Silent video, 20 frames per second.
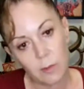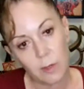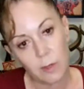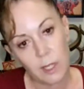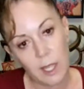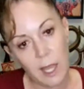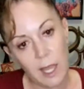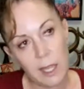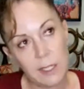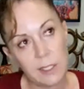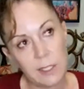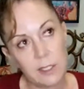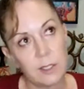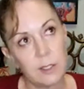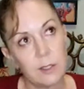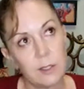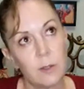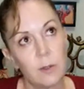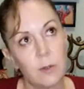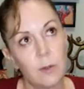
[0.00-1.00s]
create
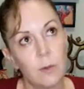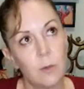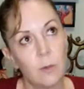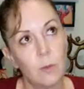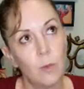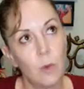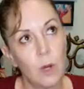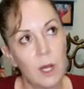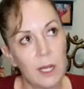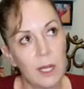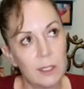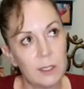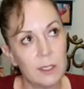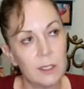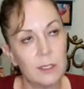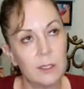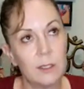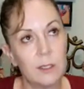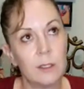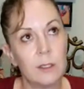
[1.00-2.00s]

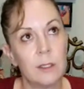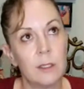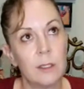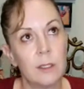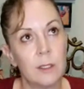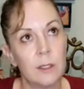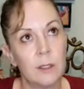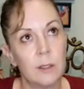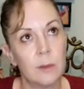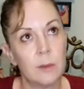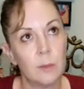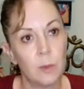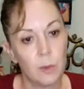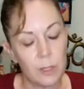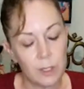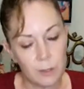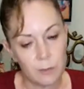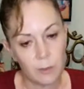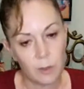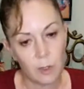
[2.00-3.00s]
one
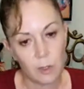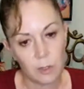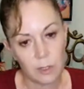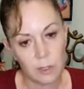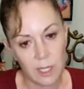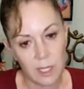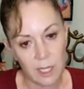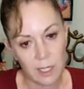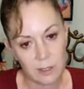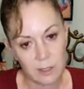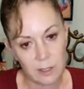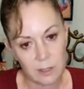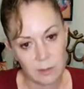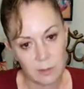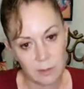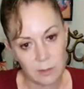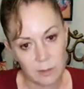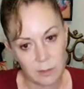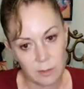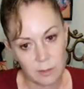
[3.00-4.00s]
point of contact
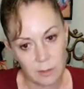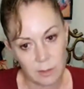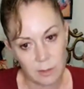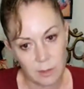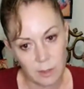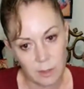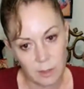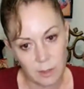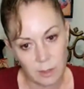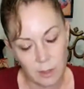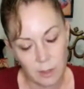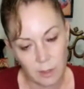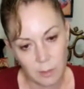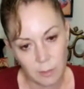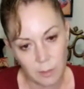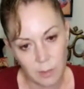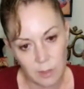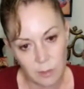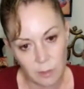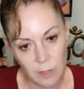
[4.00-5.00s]

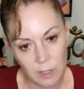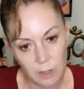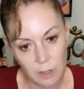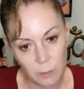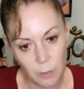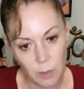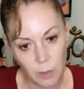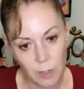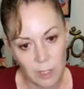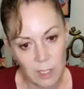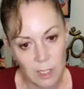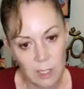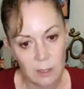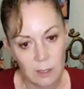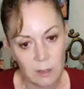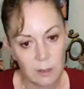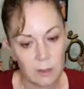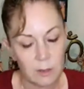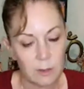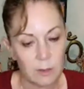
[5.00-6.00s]
between the
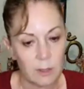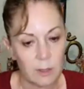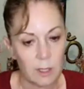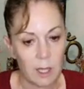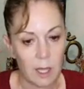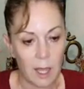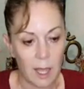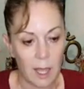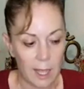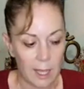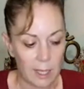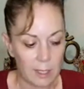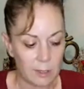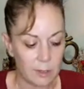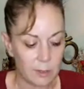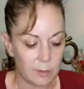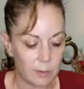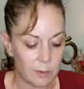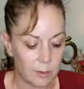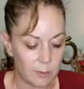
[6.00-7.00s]
body
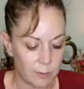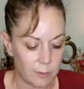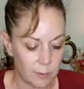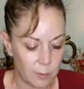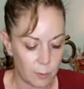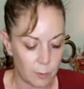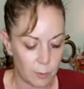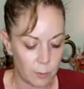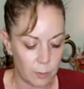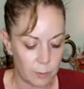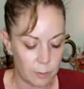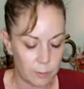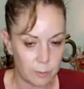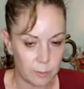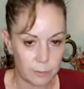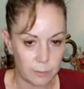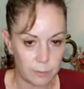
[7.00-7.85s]
and the floor.